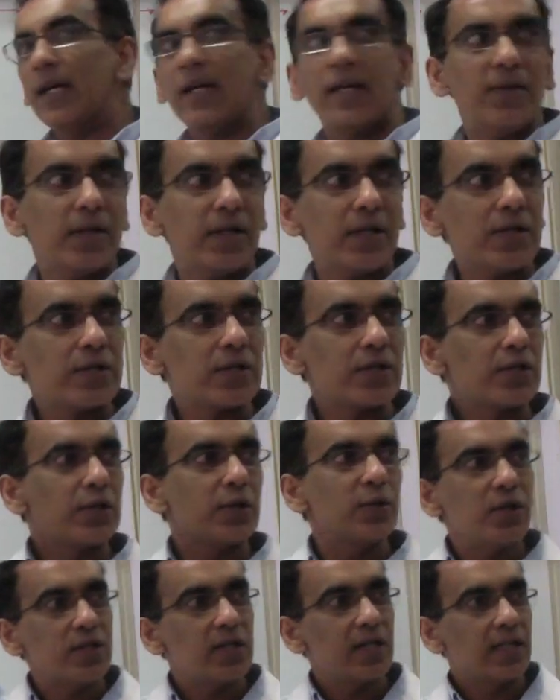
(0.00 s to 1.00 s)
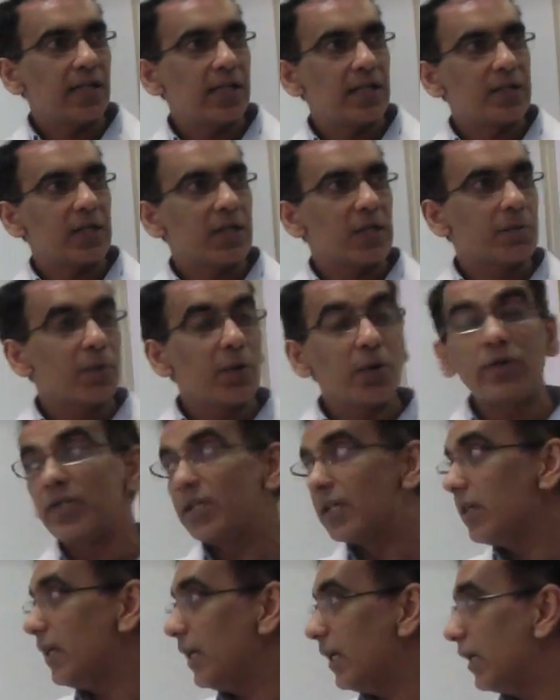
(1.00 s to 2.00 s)
and then as, as soon as it gets exposed
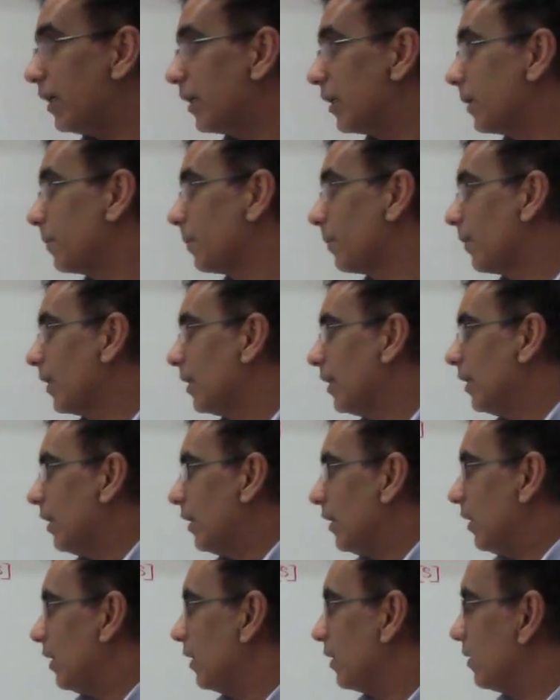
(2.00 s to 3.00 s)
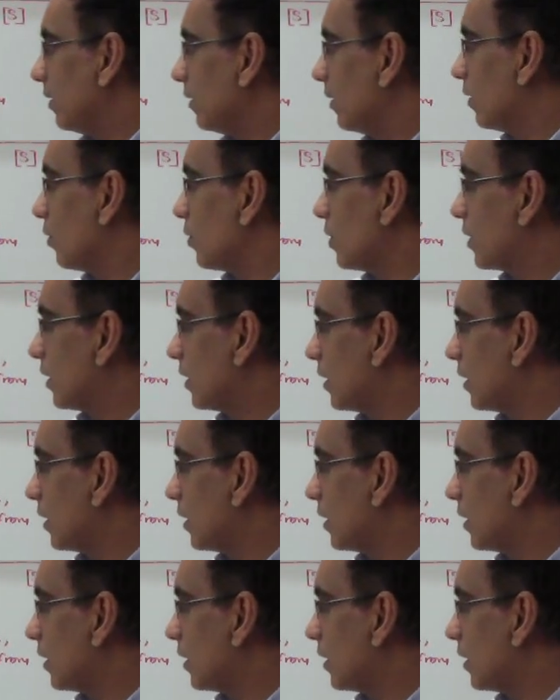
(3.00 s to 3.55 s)
to the air, it goes to